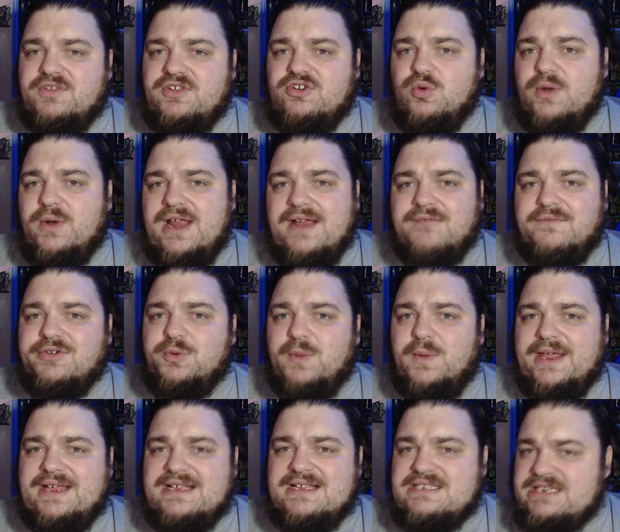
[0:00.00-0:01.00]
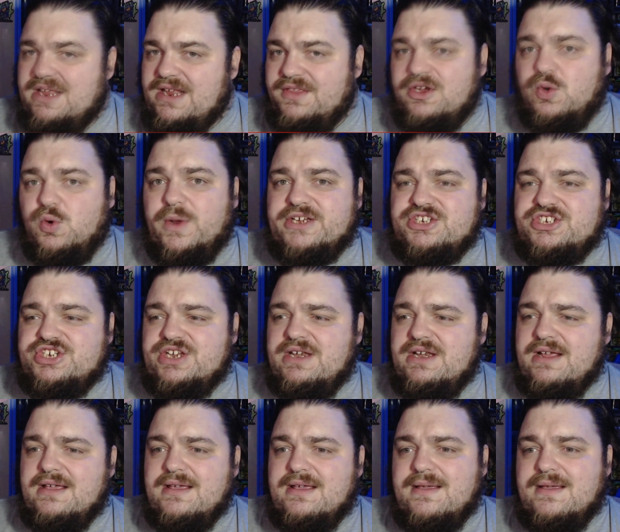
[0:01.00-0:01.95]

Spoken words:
to do it every week is another question,